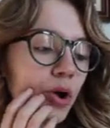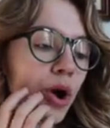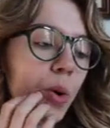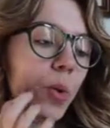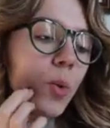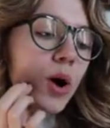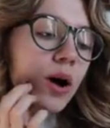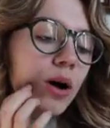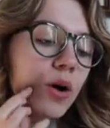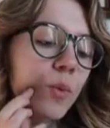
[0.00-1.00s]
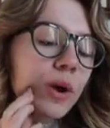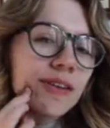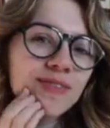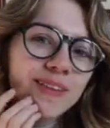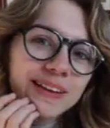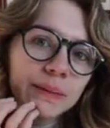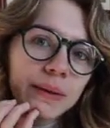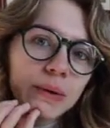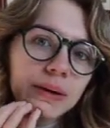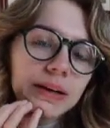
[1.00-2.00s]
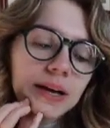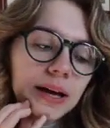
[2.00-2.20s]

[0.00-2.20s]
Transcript: know what I feel about it.